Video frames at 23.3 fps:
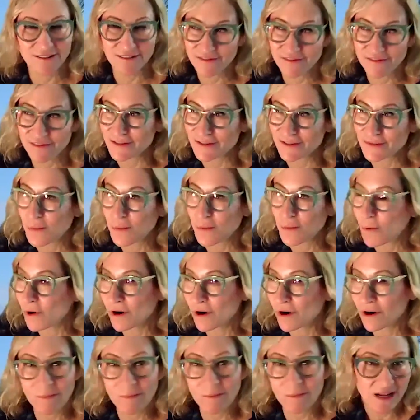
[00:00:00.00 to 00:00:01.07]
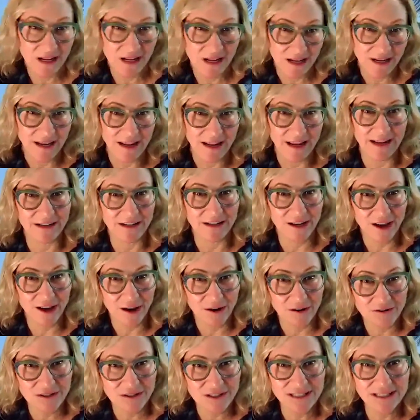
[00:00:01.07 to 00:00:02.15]
It feels warm and
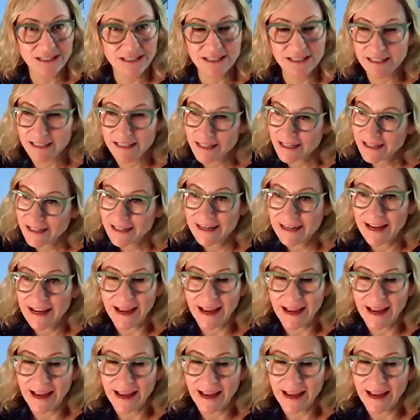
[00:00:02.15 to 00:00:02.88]
cozy,